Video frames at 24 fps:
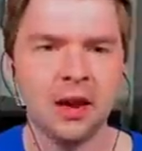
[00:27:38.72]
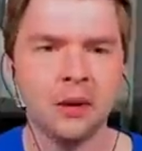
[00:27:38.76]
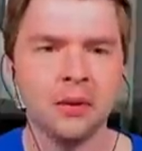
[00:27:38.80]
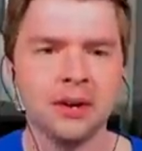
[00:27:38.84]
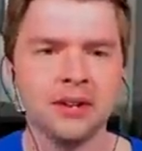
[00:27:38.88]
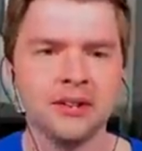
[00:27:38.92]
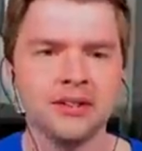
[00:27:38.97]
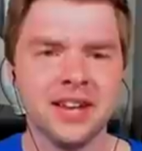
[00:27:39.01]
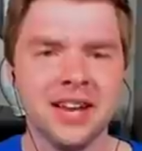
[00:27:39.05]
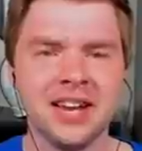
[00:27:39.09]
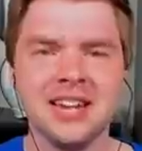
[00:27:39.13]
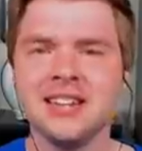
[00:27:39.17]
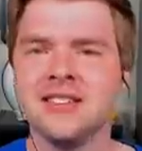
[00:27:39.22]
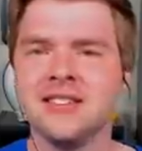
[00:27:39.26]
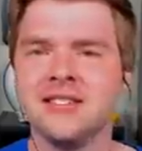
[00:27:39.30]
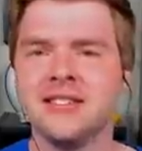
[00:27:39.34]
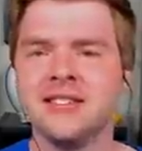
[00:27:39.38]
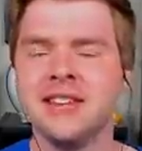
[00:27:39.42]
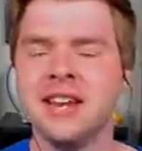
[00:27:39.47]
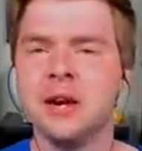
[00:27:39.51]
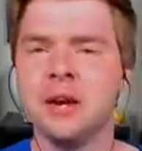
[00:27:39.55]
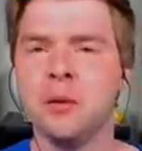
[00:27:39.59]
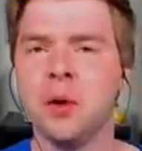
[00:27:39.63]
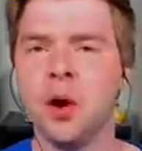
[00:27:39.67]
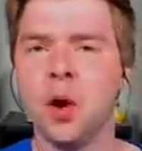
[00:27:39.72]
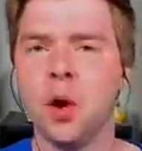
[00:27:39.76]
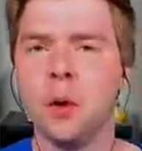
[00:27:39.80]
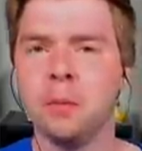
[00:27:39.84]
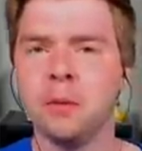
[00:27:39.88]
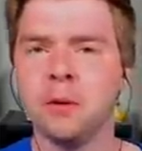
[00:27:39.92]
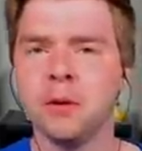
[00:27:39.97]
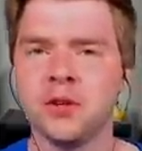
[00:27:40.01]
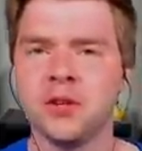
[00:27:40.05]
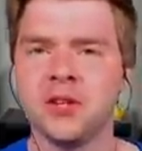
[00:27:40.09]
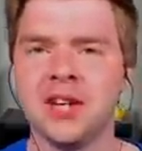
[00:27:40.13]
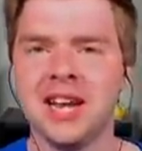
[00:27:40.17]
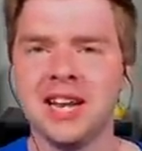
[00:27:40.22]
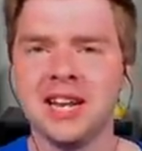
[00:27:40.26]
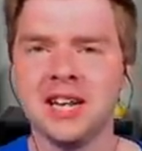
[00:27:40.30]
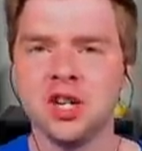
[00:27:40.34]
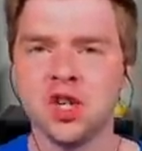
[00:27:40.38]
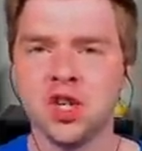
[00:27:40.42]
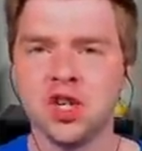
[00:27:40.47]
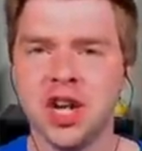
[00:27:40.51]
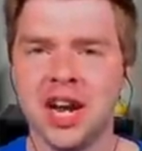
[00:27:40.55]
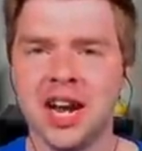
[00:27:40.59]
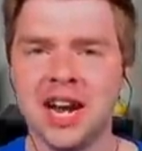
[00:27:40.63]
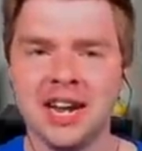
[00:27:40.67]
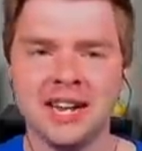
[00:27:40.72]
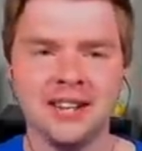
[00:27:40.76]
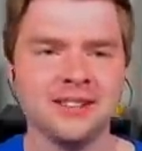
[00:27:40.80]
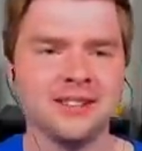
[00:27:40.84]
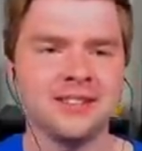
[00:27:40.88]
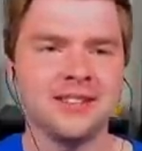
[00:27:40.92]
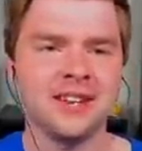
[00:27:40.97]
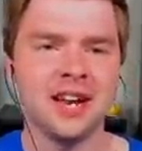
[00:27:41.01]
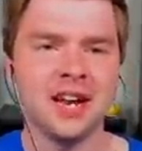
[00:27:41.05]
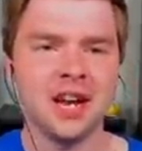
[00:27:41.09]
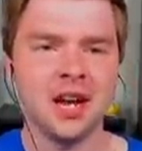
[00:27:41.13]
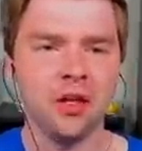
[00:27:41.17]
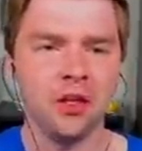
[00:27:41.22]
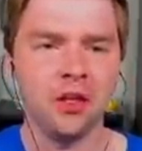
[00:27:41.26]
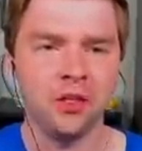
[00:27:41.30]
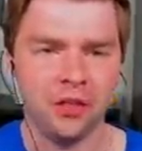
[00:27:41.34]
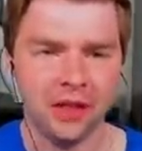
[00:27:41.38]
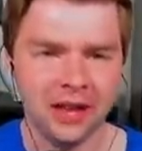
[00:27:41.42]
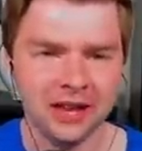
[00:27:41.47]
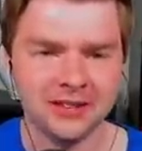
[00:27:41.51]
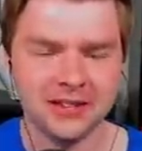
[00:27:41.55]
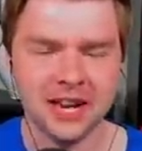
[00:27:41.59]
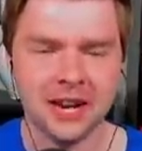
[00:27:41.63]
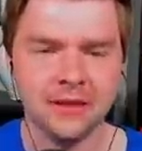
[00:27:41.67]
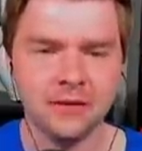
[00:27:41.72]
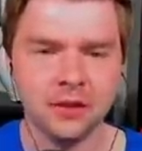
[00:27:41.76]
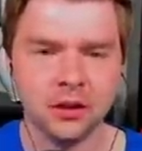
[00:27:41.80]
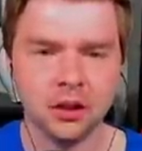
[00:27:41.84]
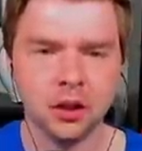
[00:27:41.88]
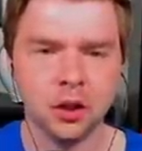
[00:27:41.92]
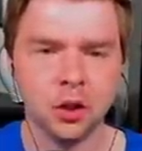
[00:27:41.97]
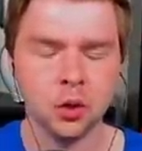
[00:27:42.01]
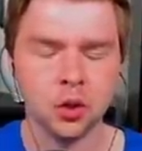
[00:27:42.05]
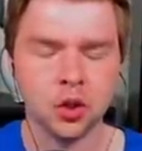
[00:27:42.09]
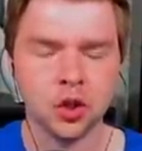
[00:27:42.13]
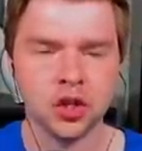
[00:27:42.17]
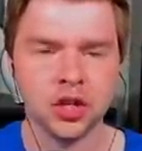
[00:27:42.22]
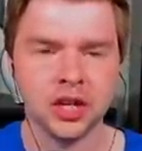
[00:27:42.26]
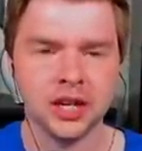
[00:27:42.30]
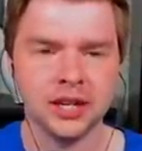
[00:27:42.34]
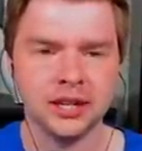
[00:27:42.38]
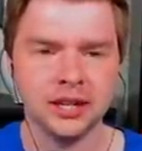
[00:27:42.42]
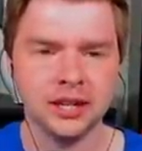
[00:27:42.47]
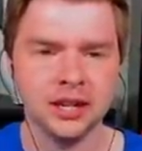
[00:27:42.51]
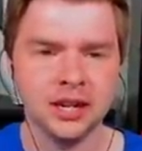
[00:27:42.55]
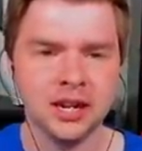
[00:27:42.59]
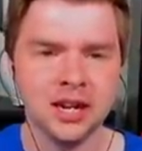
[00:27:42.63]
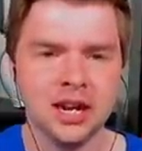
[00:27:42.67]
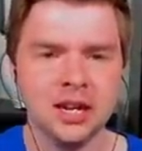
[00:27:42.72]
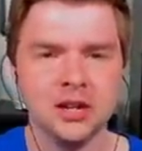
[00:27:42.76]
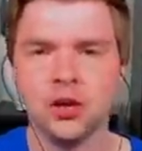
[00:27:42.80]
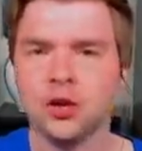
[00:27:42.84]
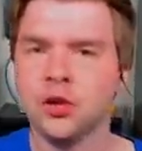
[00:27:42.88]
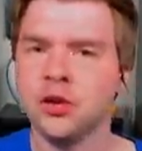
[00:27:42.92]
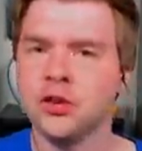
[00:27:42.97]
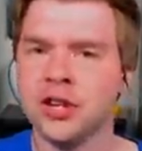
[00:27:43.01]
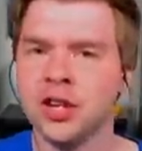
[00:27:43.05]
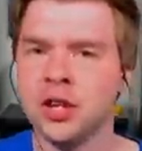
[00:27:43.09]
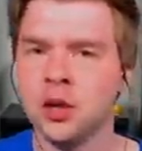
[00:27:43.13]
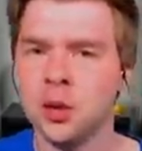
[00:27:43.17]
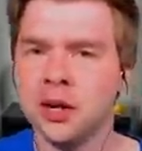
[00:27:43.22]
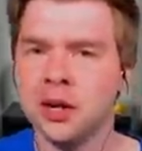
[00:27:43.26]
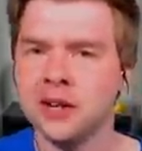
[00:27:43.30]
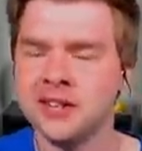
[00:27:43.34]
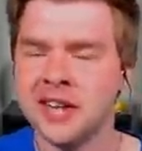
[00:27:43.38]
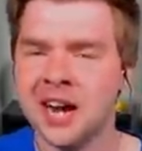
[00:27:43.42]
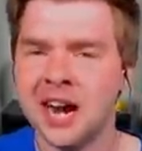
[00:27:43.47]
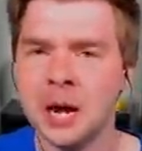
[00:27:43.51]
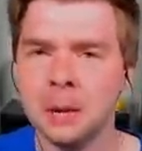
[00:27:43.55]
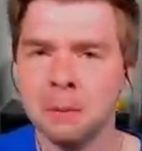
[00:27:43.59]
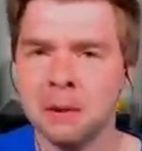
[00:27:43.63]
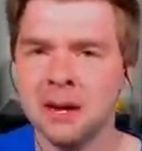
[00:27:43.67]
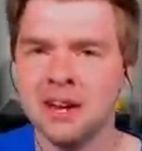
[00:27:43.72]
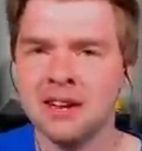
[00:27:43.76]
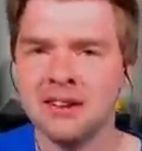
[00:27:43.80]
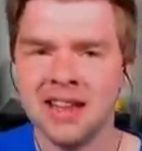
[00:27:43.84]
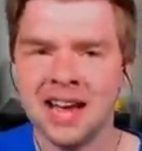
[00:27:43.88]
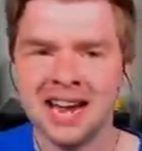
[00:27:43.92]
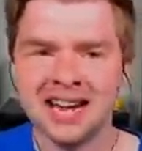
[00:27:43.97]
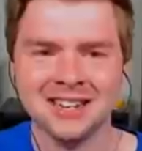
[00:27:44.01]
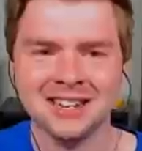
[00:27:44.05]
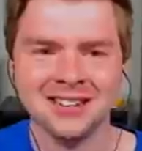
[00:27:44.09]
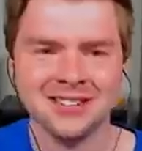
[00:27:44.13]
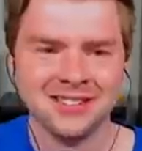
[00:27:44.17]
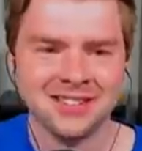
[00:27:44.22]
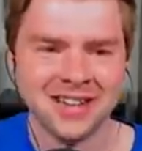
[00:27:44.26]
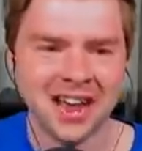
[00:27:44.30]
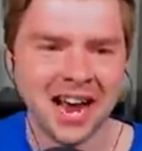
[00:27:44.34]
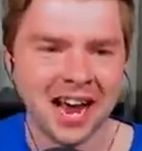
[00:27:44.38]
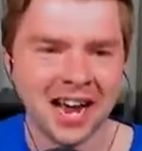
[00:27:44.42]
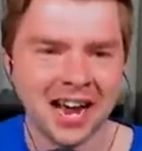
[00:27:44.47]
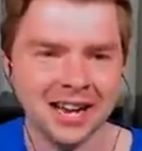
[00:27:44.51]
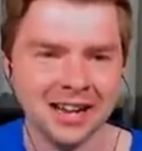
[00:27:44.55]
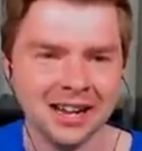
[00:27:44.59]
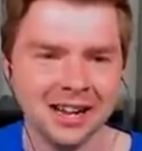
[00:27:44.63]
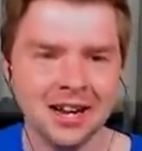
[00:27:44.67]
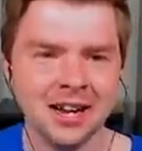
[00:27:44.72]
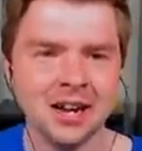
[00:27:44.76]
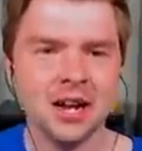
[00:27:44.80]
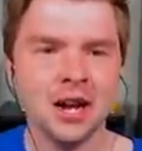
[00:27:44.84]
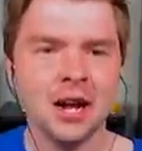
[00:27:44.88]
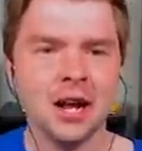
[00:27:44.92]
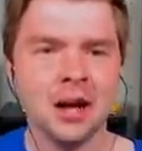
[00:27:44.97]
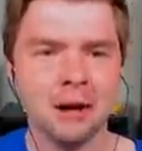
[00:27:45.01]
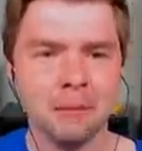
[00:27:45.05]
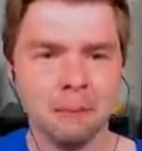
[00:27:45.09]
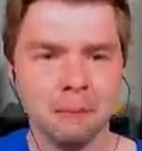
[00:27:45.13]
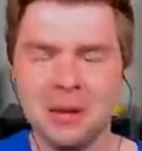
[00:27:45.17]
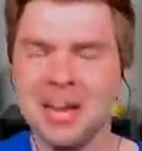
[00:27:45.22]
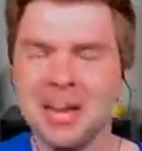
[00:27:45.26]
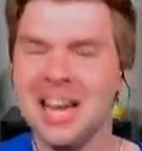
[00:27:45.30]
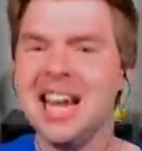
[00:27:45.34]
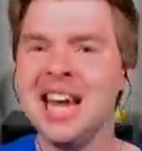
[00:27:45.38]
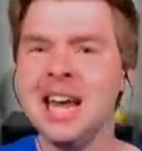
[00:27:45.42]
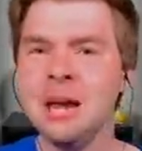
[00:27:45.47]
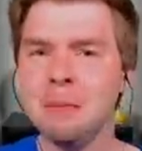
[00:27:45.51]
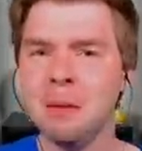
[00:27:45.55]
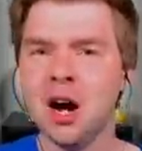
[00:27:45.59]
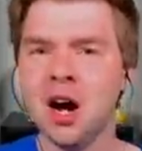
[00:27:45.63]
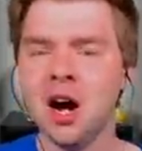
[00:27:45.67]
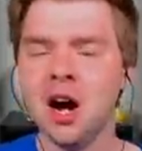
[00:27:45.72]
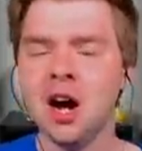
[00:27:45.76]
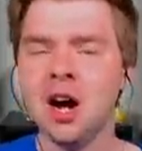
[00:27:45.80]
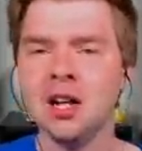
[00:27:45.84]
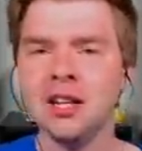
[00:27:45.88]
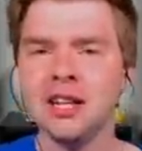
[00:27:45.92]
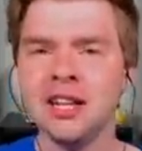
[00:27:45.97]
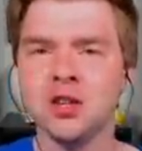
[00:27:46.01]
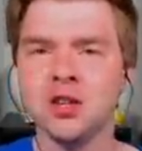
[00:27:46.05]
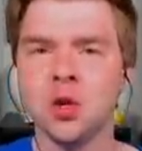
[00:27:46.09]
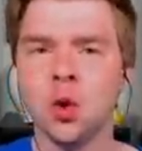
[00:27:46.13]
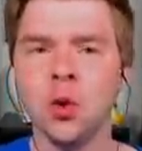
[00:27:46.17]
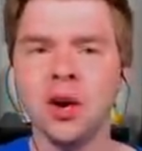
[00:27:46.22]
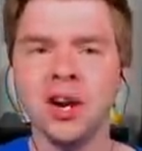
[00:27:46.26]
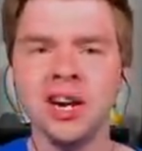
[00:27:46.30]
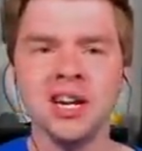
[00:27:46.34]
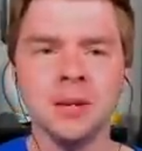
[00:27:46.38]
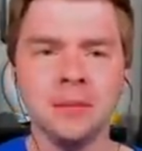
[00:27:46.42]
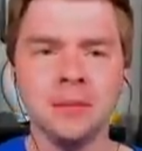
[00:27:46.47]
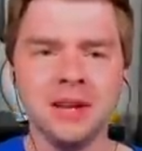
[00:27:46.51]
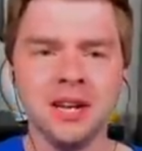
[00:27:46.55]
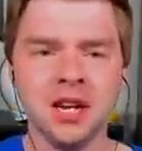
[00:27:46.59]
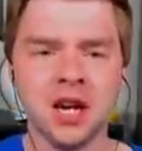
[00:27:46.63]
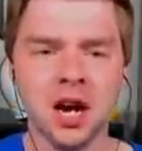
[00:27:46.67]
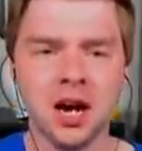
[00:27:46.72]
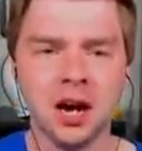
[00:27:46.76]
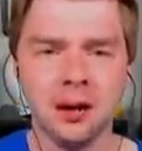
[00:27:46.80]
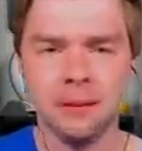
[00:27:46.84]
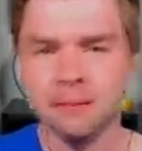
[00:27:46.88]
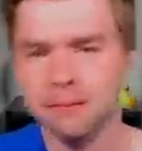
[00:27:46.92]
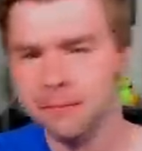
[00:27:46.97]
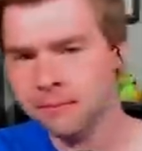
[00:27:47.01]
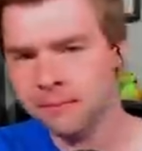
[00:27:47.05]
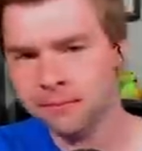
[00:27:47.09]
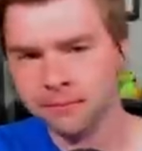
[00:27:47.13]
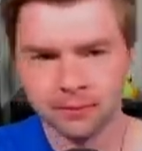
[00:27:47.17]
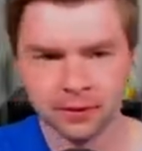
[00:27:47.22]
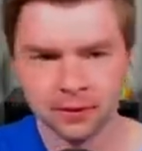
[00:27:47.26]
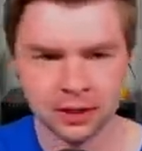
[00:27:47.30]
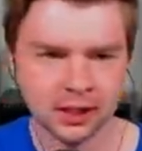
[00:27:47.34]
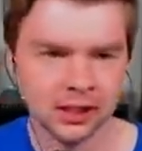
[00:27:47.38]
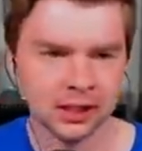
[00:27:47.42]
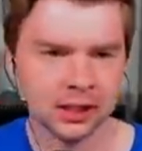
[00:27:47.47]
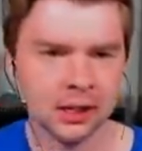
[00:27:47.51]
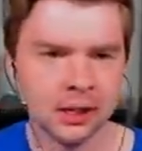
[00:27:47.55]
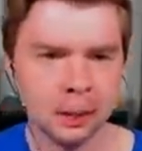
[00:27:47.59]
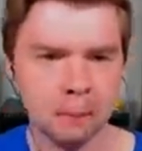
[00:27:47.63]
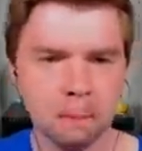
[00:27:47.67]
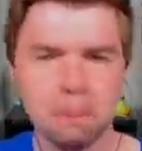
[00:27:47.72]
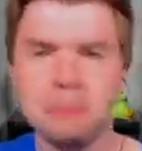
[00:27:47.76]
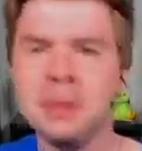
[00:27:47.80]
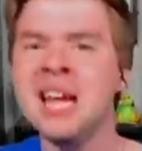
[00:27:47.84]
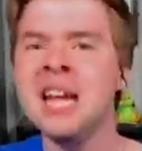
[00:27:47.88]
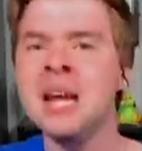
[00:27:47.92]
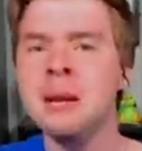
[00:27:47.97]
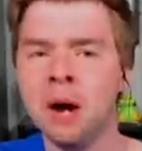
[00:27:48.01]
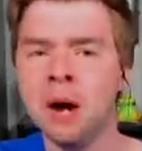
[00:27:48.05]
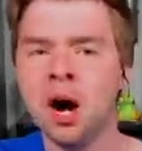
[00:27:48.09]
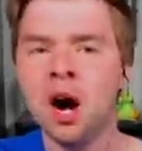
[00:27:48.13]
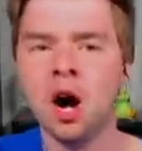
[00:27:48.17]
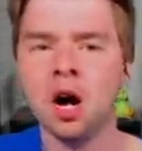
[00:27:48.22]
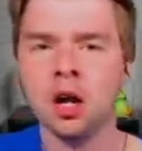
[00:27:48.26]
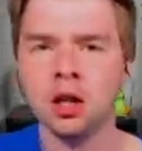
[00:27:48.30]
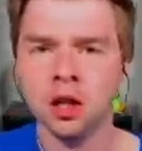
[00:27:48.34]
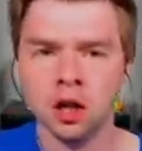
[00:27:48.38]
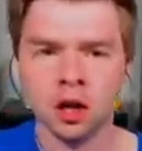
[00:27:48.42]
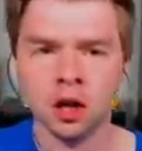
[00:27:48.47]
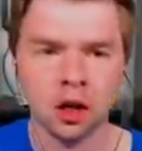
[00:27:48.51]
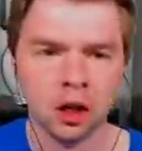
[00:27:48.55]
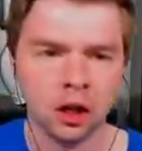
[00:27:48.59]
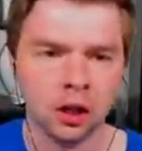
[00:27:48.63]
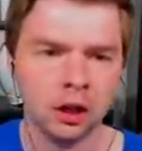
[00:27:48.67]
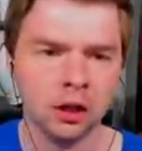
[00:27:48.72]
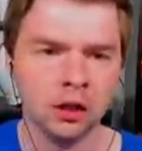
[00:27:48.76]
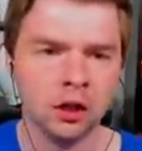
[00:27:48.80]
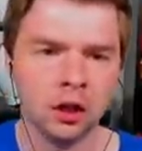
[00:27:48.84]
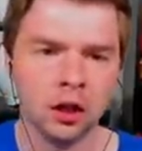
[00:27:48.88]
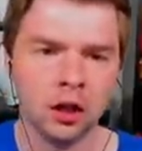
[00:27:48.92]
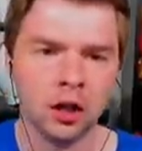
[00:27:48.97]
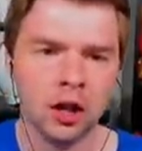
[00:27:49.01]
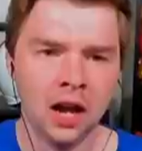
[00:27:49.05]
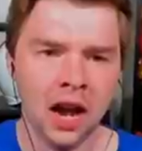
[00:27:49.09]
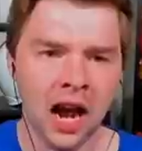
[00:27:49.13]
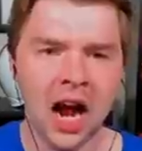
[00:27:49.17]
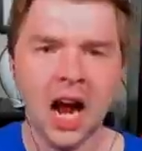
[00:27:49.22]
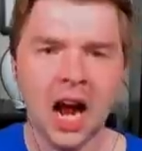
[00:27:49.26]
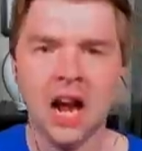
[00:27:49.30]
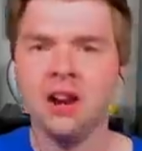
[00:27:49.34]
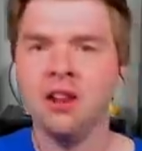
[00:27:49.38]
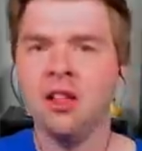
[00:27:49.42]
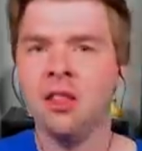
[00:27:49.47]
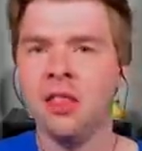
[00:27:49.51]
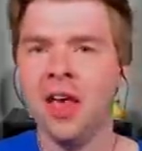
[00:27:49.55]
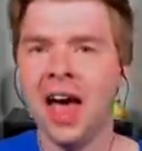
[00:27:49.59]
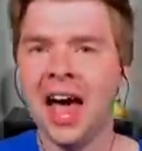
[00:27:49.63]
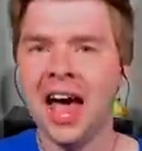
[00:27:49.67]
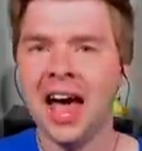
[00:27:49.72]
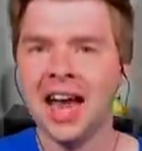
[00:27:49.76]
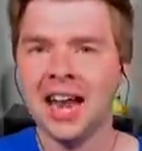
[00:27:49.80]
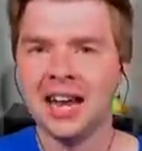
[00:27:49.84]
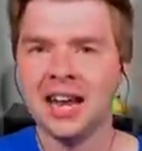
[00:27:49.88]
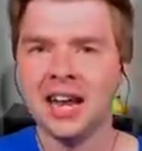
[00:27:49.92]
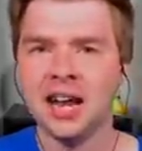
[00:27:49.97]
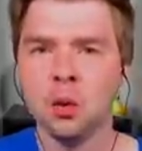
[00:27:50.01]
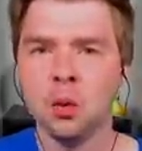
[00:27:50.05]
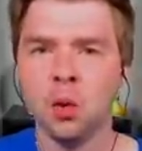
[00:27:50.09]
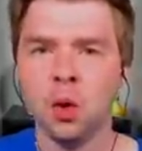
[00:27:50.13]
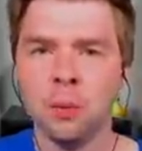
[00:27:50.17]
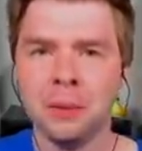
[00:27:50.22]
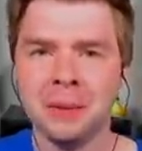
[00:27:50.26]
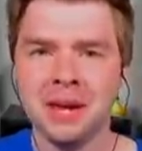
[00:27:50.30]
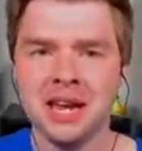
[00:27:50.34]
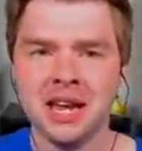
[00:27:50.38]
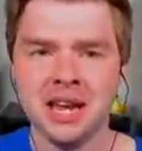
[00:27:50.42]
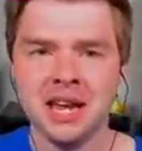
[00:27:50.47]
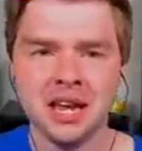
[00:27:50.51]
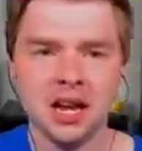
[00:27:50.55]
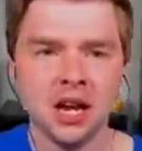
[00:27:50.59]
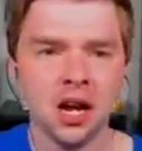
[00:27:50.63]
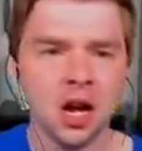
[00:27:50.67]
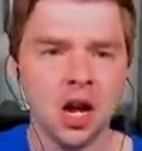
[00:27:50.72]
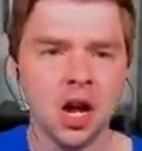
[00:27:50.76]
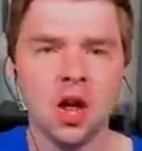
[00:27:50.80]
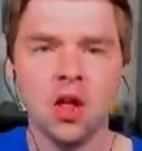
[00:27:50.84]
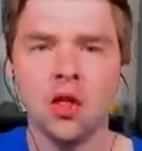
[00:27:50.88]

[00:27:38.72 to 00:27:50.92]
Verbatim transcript: There is a zero percent chance this evolution turns into a typing that is dead. Beeball is going to become Beeballer, and then it will be